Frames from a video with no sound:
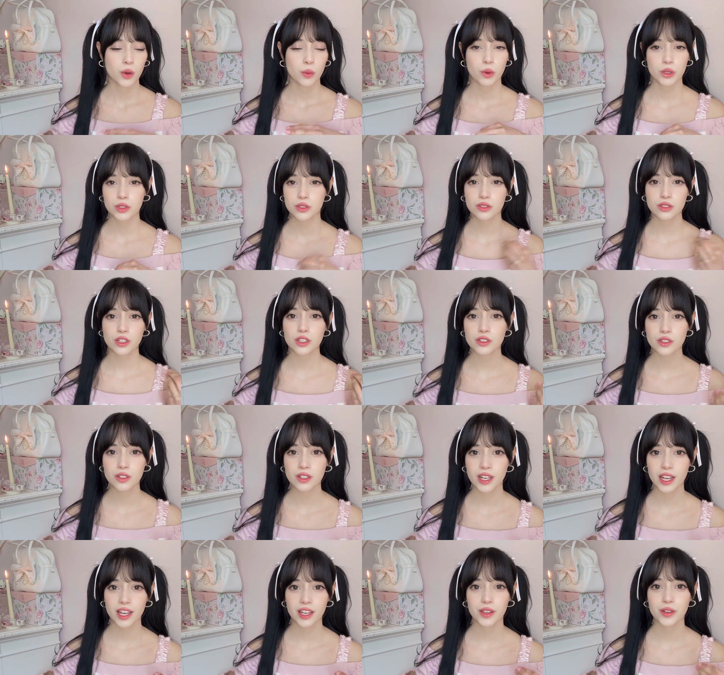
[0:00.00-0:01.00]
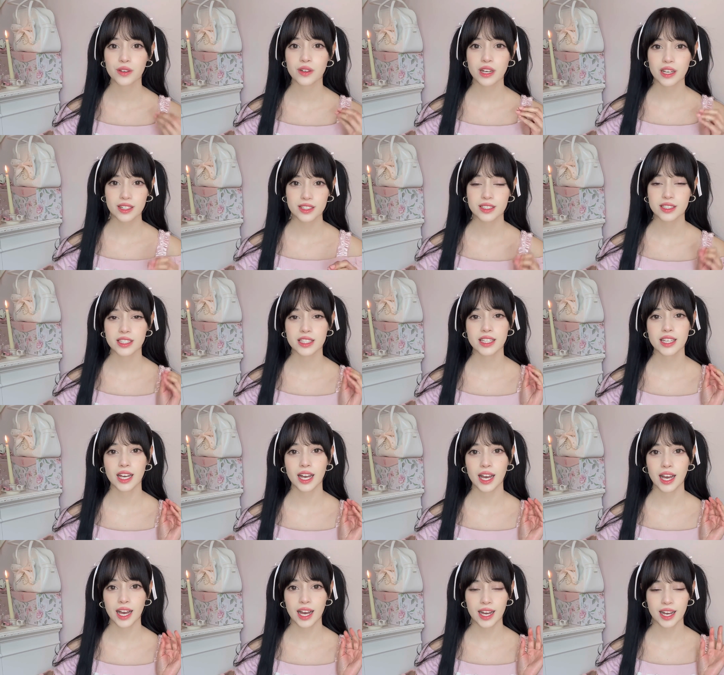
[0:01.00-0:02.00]
When you search coquette, you're gonna see
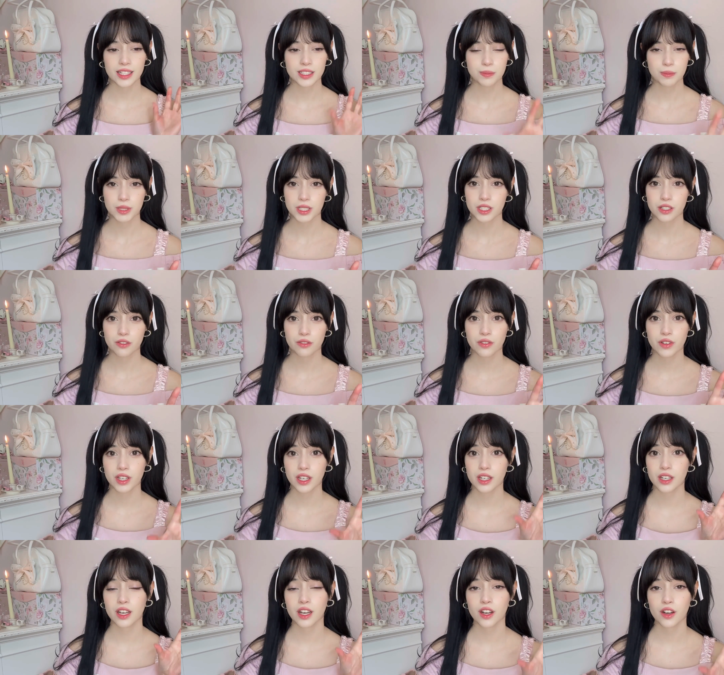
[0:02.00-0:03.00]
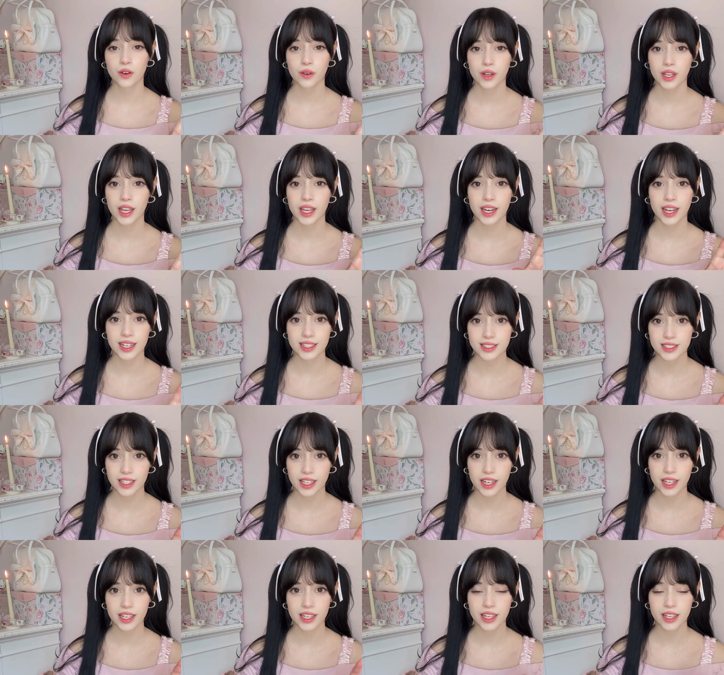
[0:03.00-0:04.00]
a specific coquette
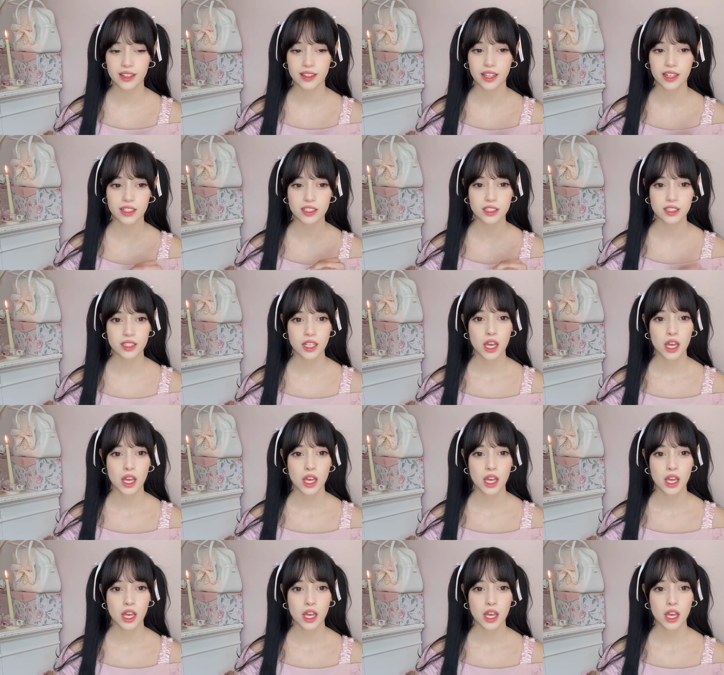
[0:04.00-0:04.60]
aesthetic, and that is